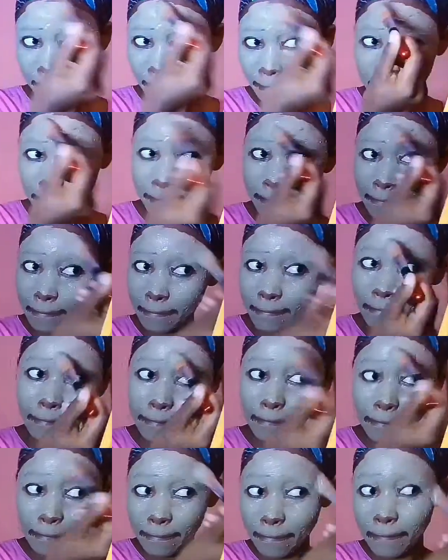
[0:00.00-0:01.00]

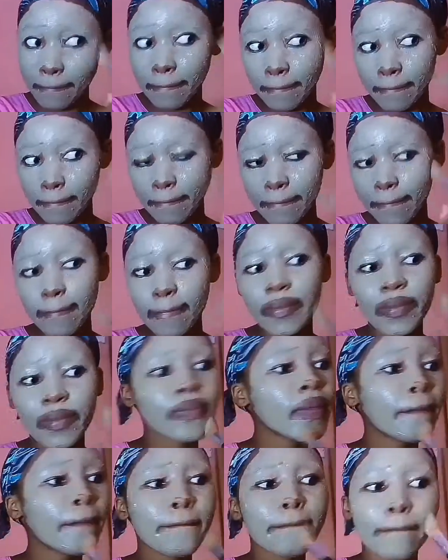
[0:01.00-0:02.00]
it's kind
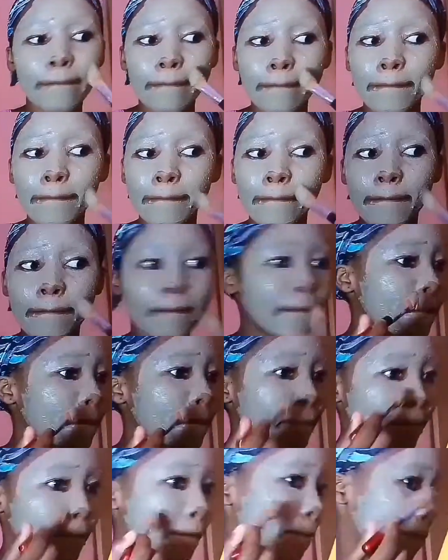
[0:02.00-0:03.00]
of
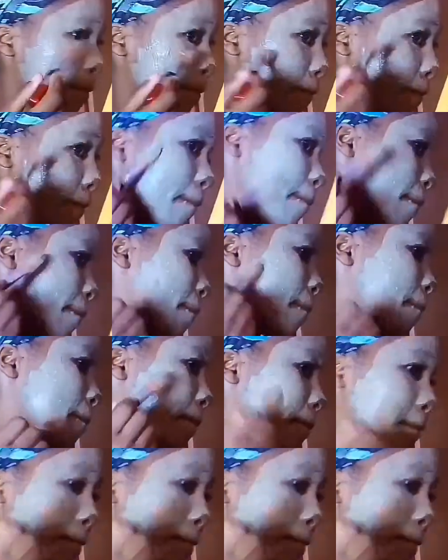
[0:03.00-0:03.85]
just excuse it